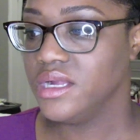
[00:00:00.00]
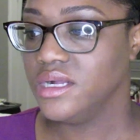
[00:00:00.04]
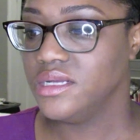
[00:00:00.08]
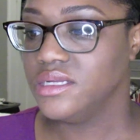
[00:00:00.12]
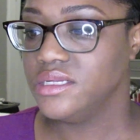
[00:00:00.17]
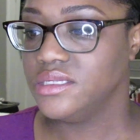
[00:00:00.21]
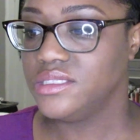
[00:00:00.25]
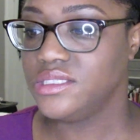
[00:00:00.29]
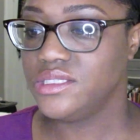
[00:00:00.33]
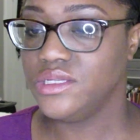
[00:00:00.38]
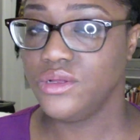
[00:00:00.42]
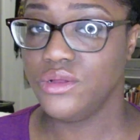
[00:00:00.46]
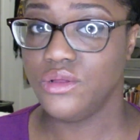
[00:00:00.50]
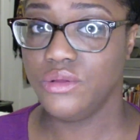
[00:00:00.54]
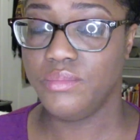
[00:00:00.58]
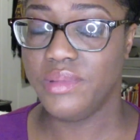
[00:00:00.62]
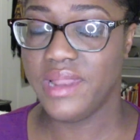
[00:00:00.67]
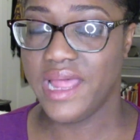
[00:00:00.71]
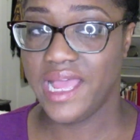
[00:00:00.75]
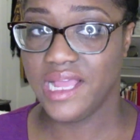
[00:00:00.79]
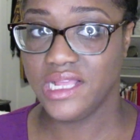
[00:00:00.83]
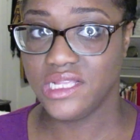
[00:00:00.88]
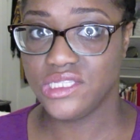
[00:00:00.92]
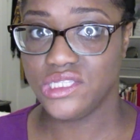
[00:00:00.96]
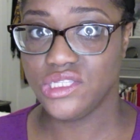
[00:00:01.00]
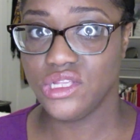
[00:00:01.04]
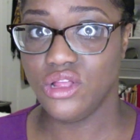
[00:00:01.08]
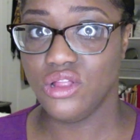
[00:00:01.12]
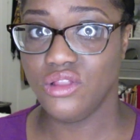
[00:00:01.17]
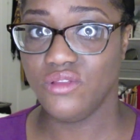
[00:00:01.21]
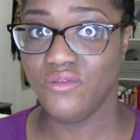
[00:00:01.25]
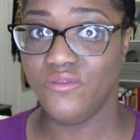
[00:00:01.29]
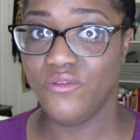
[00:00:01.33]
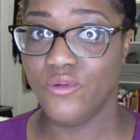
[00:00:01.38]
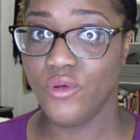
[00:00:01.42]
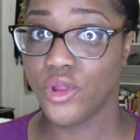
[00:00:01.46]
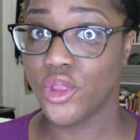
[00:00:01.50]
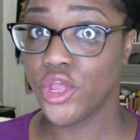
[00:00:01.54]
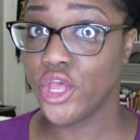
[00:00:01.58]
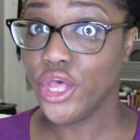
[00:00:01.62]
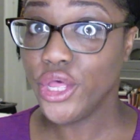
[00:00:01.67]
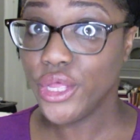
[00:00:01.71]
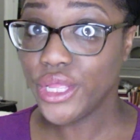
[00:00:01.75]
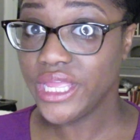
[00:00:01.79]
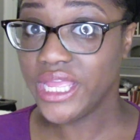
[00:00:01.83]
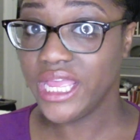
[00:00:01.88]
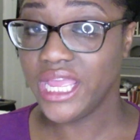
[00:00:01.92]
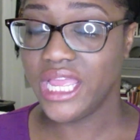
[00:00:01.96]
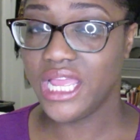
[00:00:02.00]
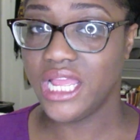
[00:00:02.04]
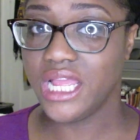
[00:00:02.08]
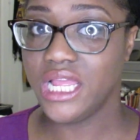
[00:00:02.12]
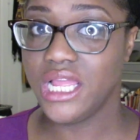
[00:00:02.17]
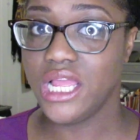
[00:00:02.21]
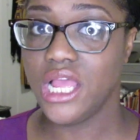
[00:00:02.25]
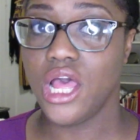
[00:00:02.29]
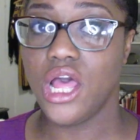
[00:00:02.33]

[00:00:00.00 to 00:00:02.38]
So black salt for cooking,